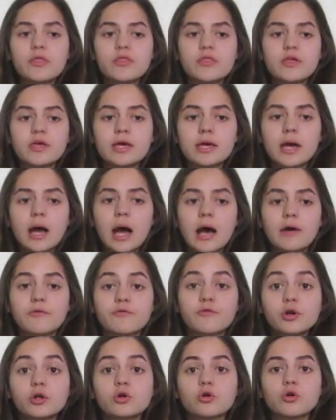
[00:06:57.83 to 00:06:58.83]
the
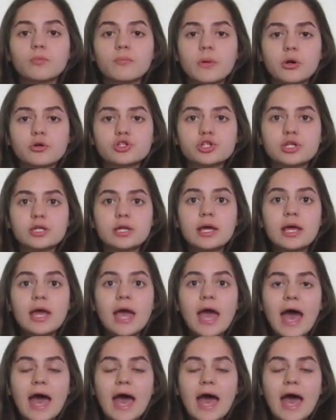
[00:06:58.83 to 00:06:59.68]
vertical motion,